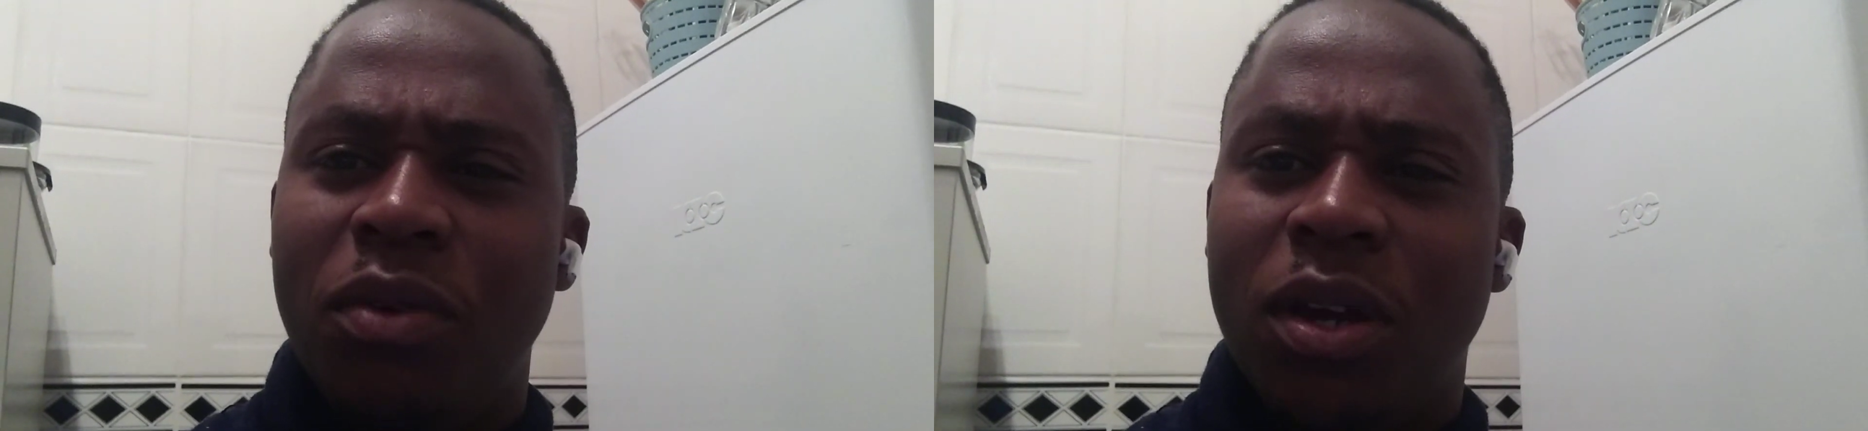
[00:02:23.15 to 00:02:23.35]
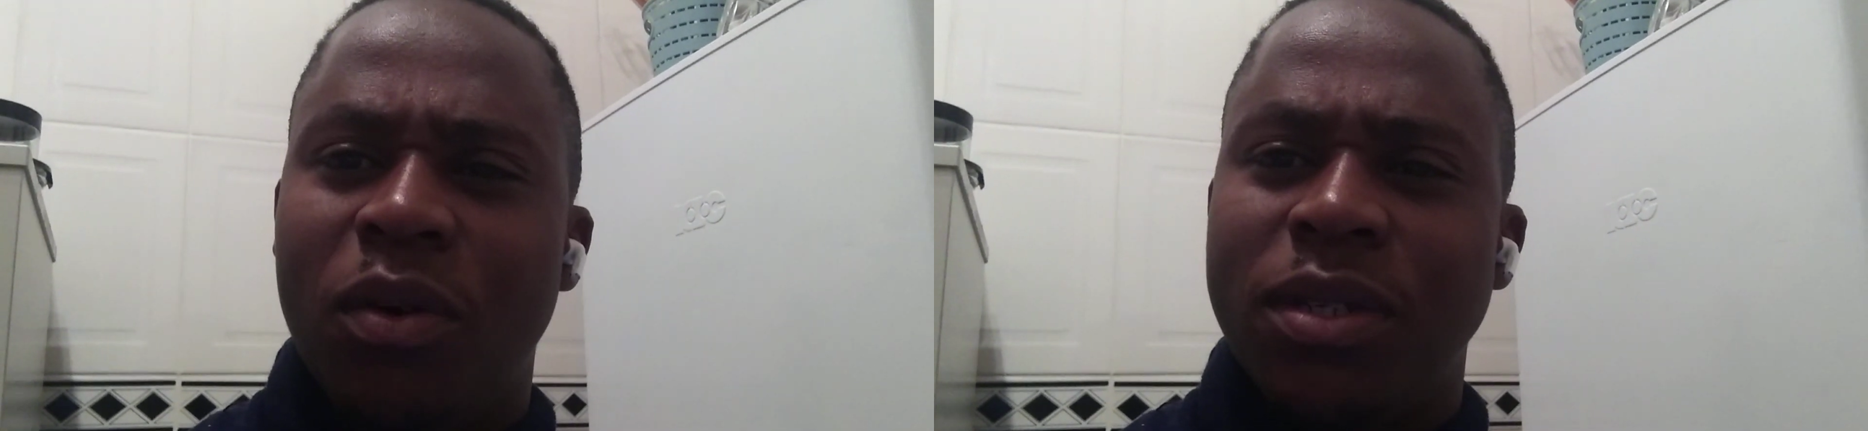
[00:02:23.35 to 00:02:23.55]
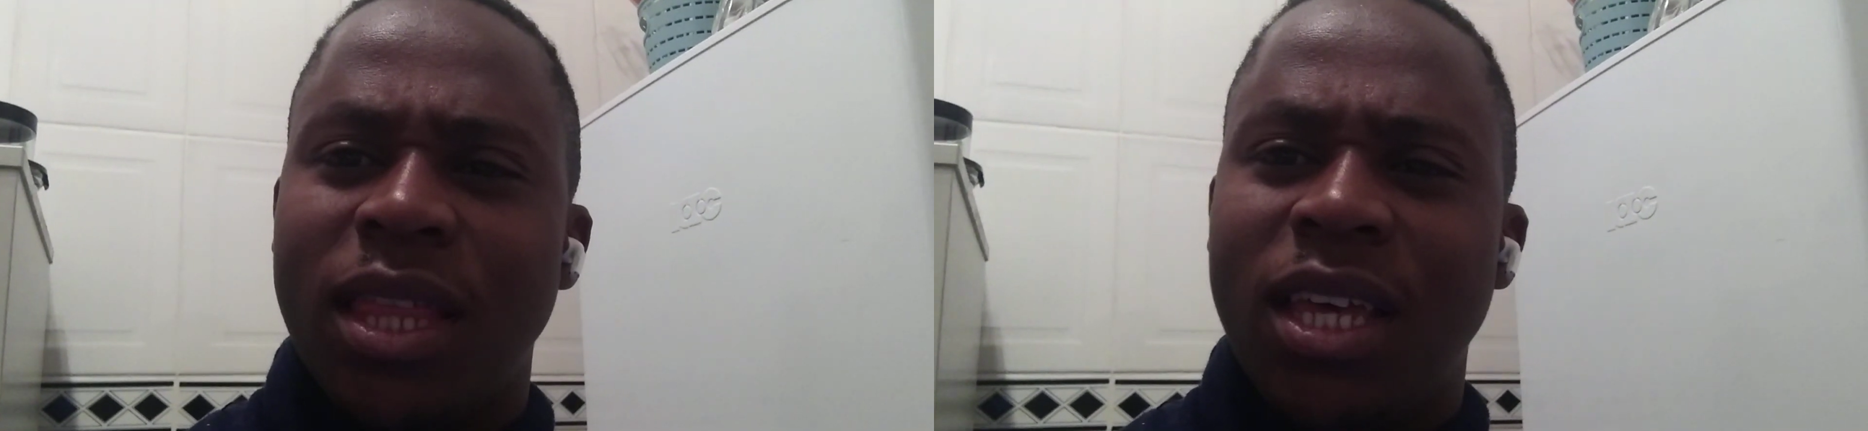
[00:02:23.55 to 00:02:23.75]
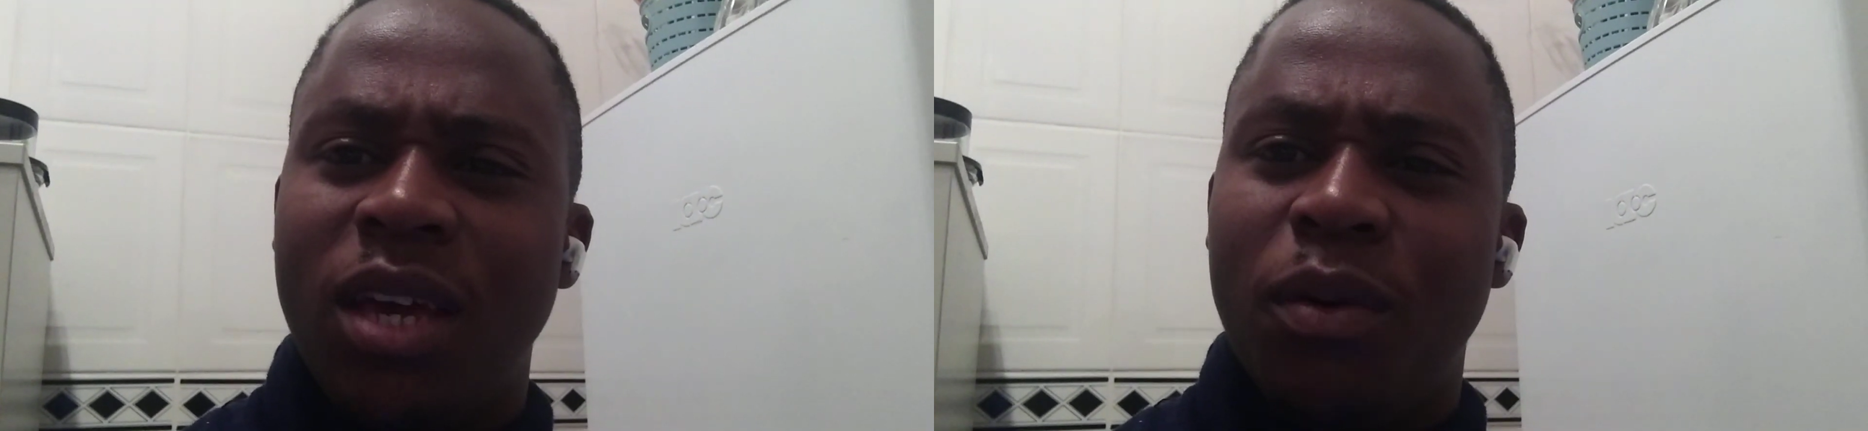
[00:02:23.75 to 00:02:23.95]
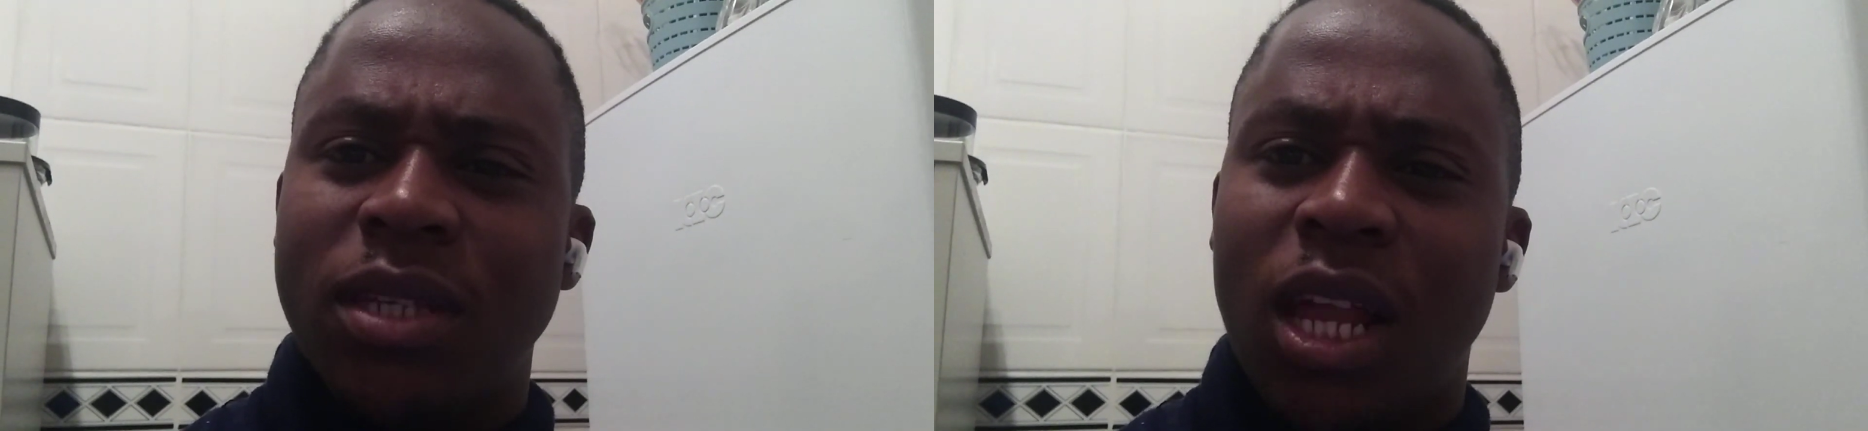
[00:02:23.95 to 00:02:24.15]
because I think he
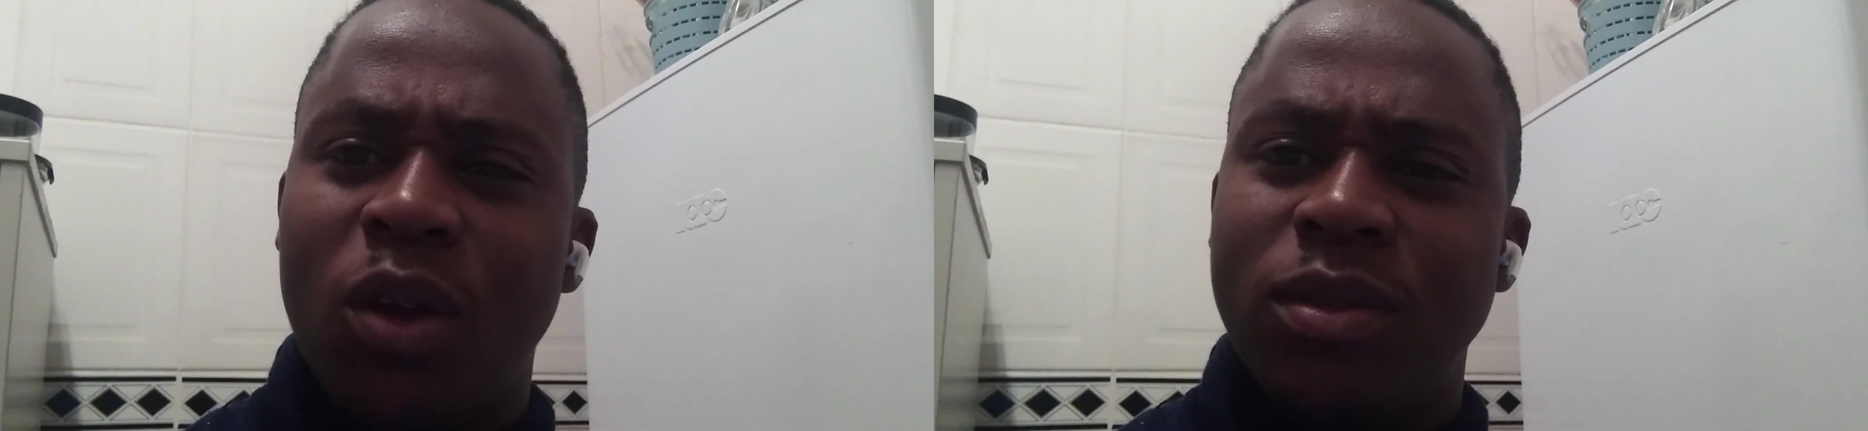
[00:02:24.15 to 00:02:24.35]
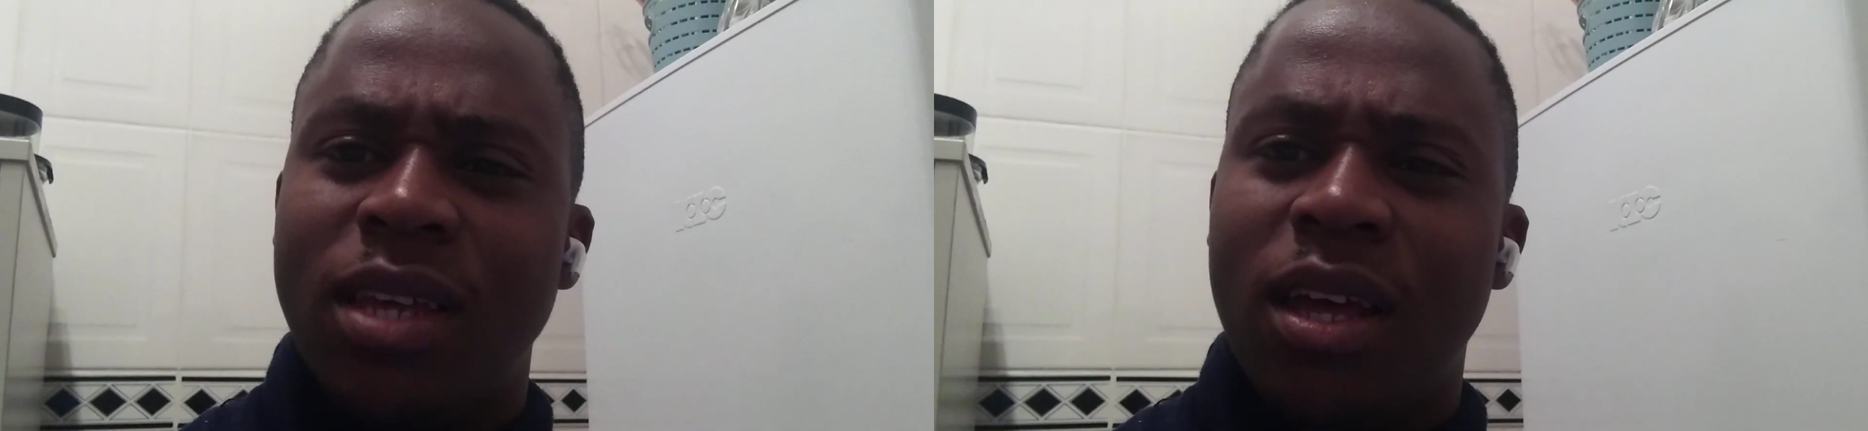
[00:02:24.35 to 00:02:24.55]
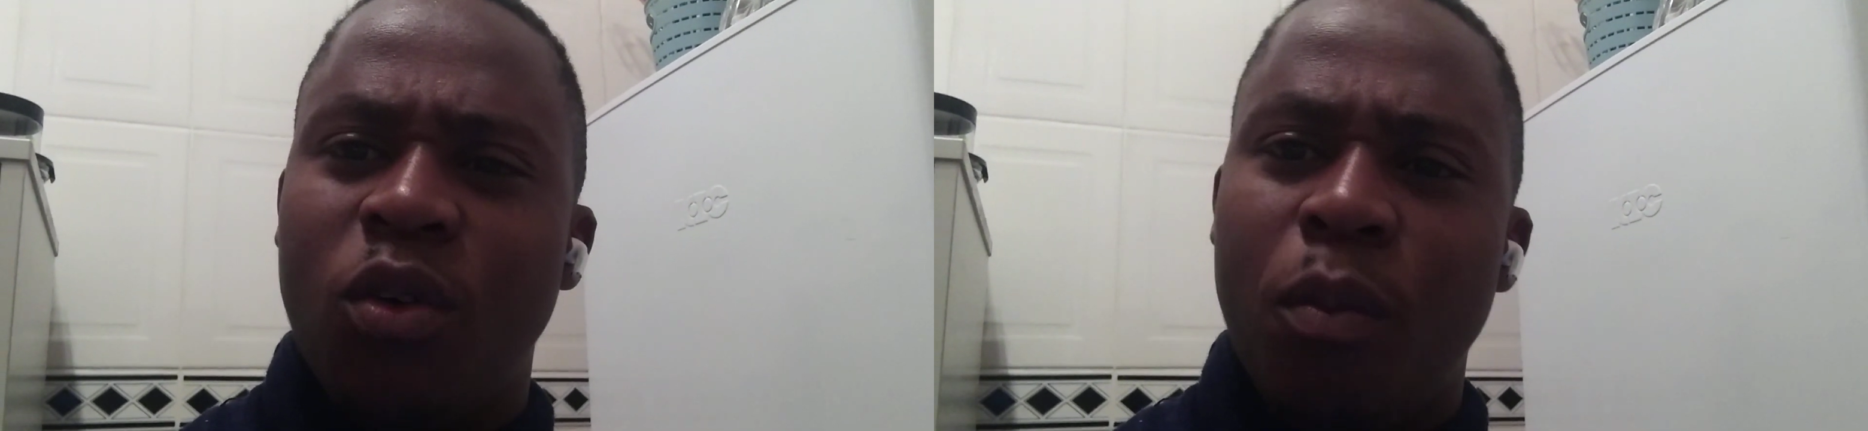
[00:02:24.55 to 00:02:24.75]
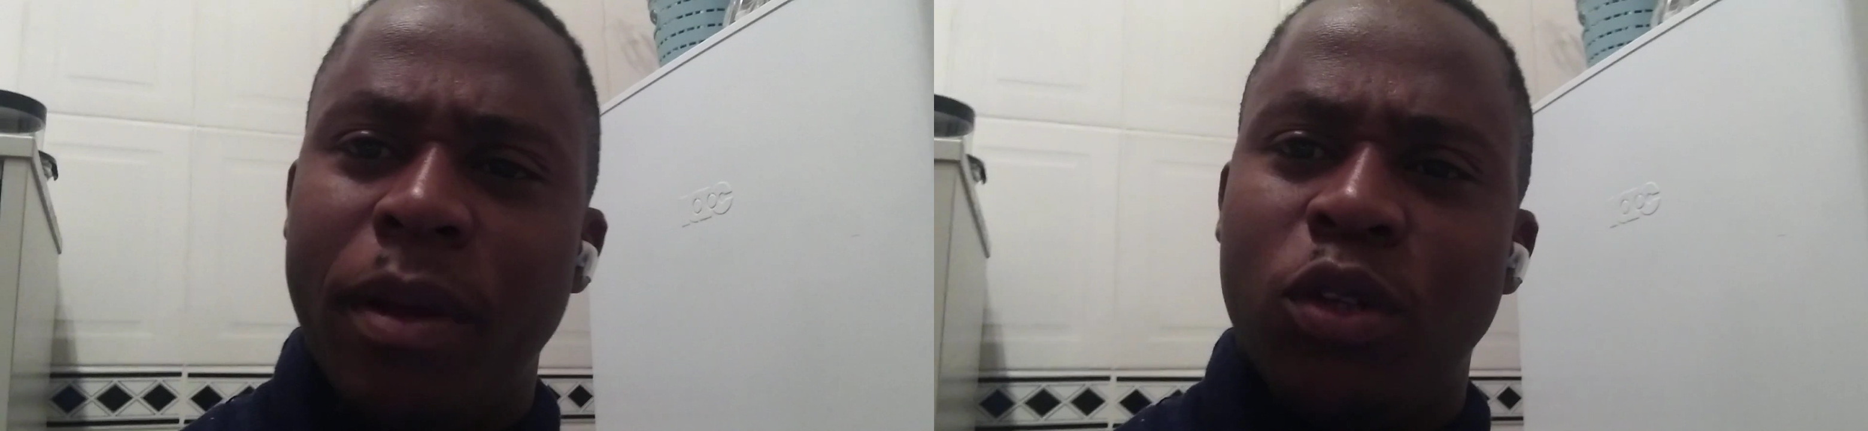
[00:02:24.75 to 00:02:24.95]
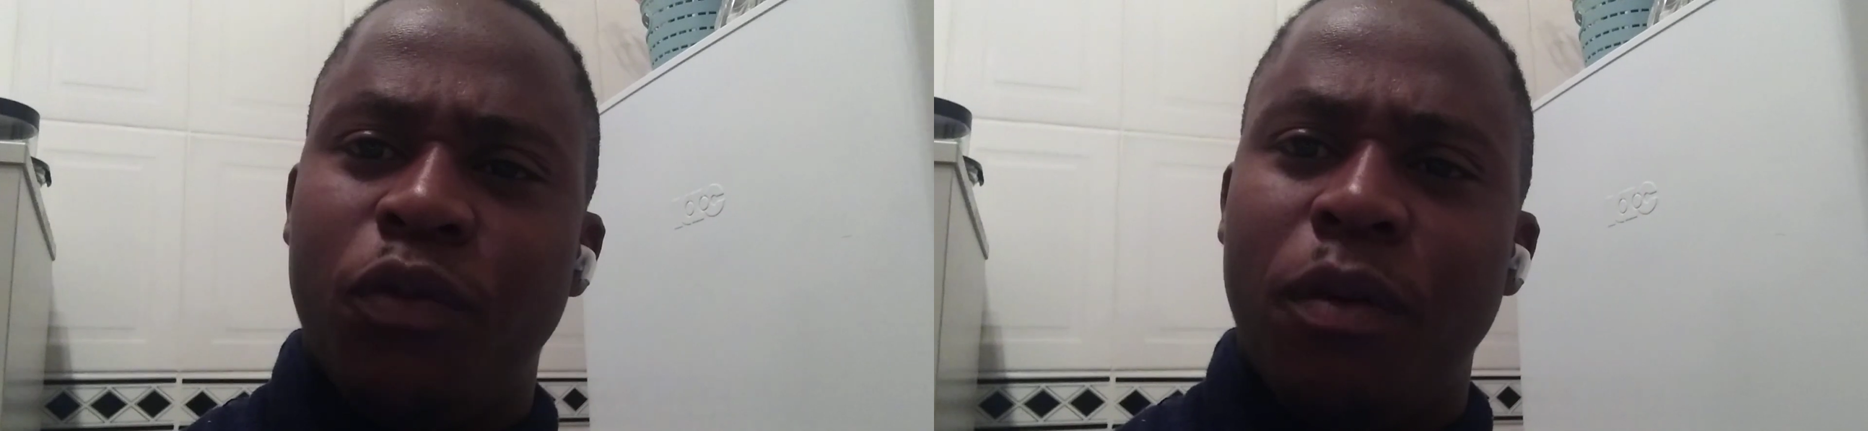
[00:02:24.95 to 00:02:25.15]
was alongside
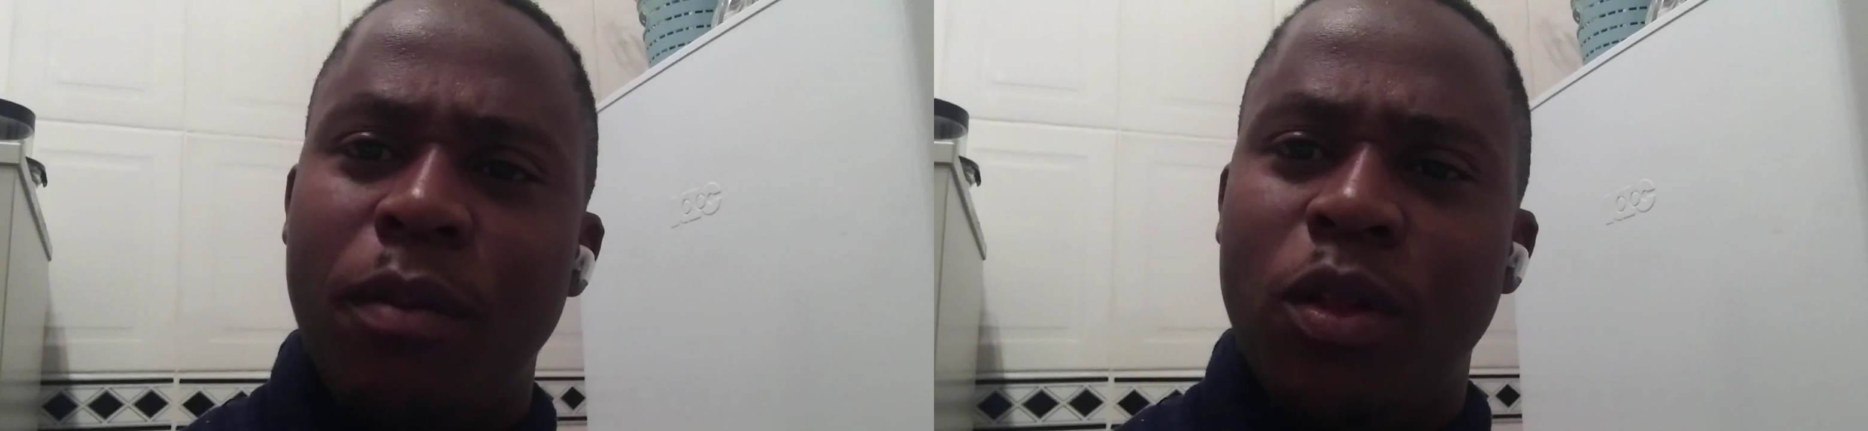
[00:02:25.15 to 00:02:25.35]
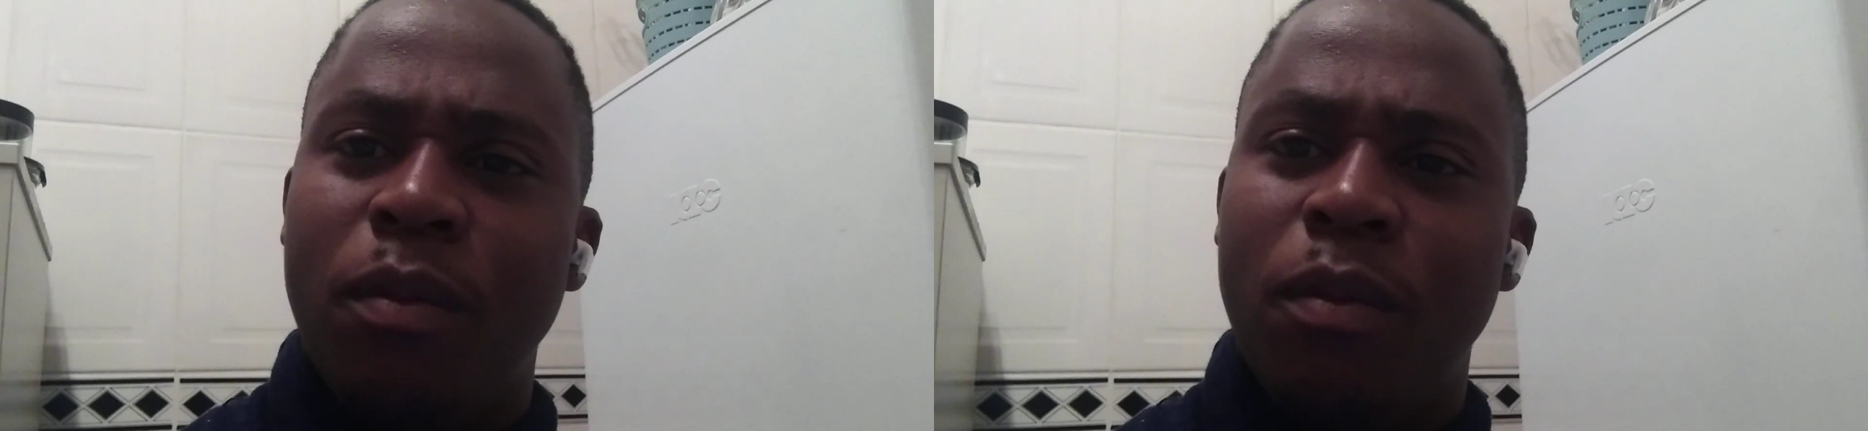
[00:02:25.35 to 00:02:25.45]
Roberto Firmino.